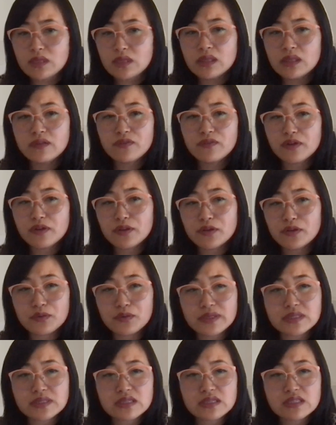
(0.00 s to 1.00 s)
then for other
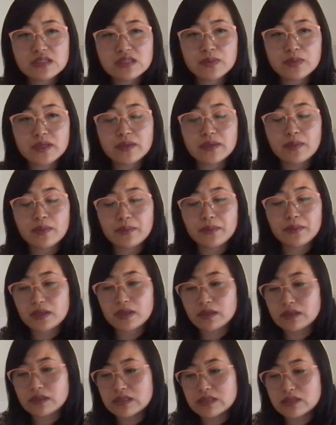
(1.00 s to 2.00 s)
reasons, but I'm
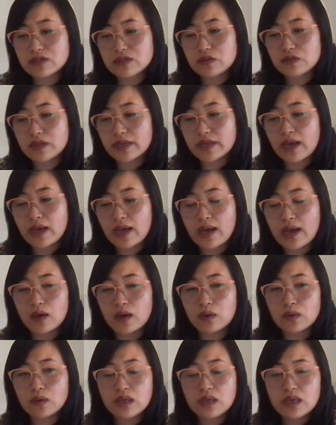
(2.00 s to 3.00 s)
curious as to like
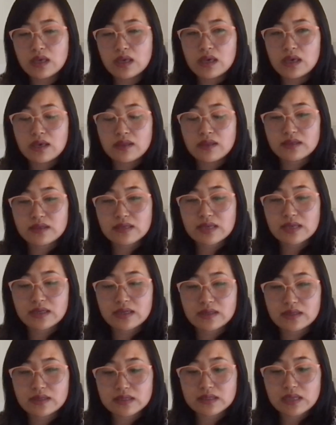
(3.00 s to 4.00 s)
how this kind
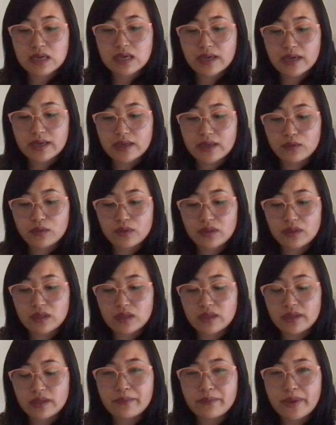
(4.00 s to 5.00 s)
of design would
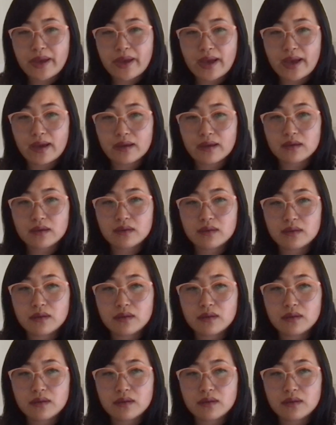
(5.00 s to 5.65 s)
then impact